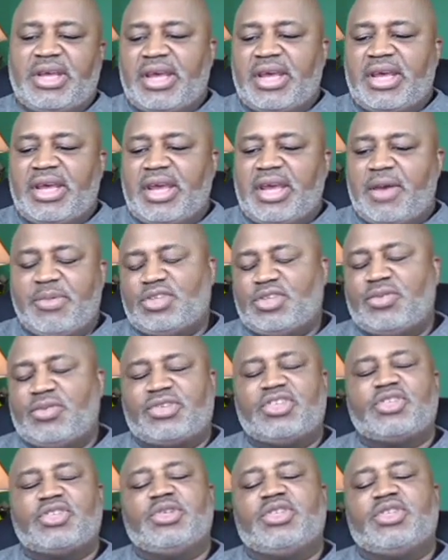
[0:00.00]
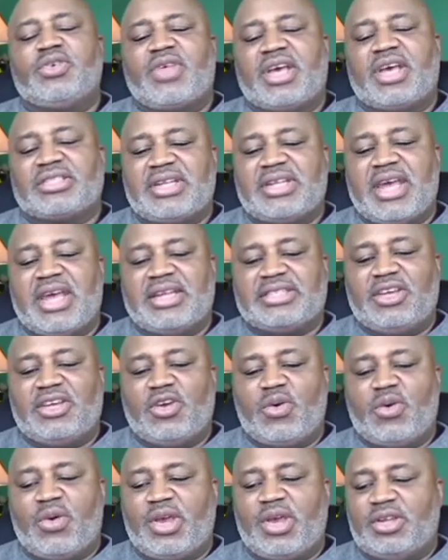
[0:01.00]
I mean, excuse me, 2019
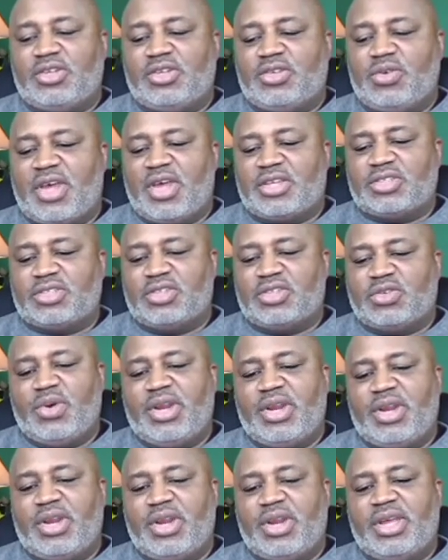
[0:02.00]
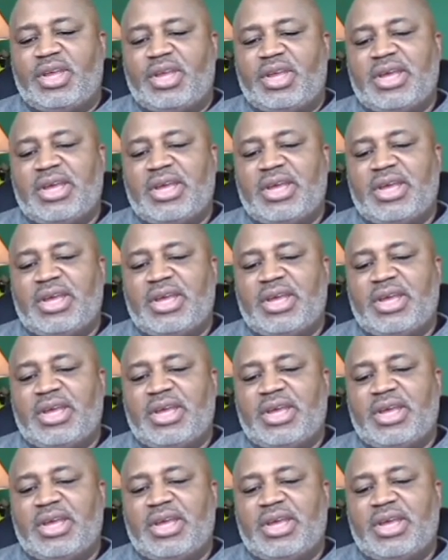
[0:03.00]
going into 2020.